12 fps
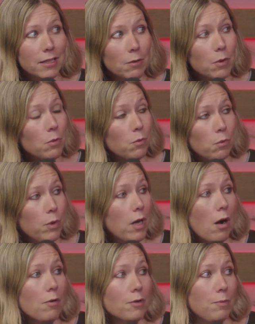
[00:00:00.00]
then
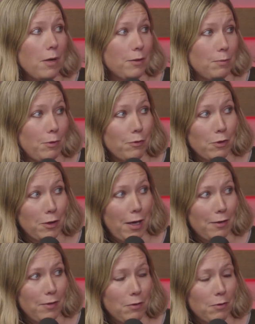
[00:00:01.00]
we are responsible for a
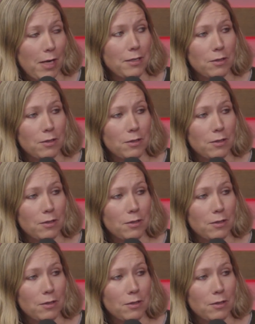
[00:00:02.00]
lot of it, right?